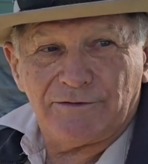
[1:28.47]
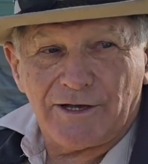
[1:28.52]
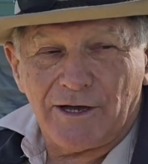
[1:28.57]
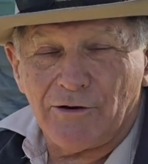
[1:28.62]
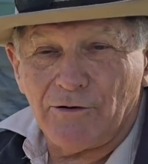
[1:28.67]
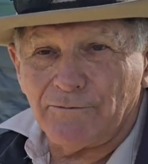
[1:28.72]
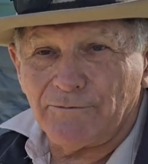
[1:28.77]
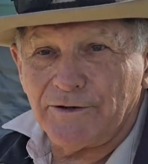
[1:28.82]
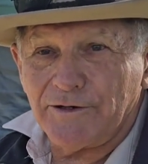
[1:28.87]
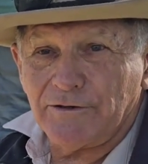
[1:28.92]
The
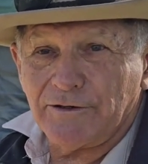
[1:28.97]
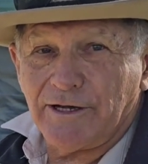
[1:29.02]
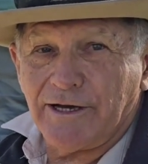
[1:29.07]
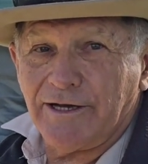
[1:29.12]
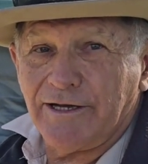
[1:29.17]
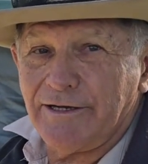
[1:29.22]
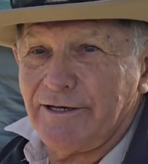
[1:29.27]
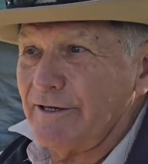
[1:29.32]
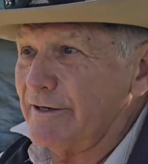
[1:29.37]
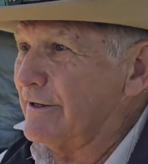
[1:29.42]
whole field
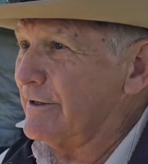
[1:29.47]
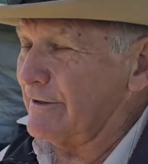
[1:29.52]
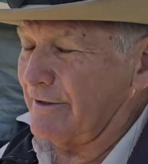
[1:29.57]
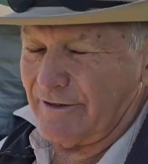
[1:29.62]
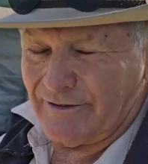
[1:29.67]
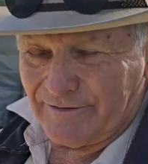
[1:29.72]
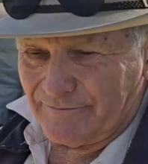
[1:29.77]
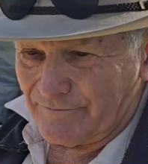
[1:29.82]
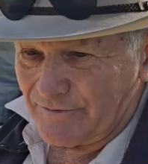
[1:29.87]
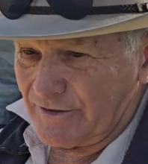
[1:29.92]
day here,
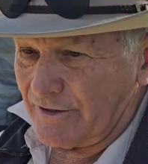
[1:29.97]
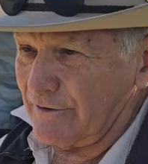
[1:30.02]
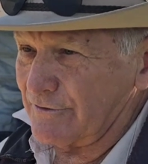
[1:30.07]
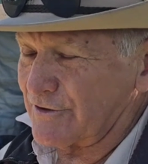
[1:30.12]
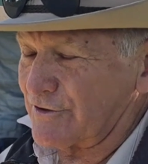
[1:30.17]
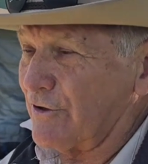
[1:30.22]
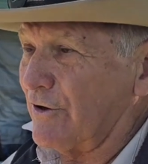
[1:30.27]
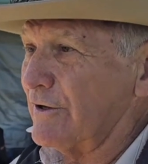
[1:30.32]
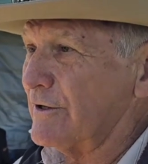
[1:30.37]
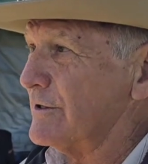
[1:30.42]
the
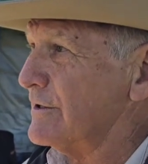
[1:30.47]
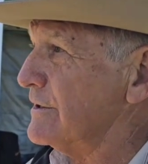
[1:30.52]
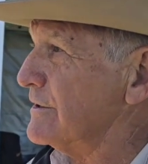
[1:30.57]
site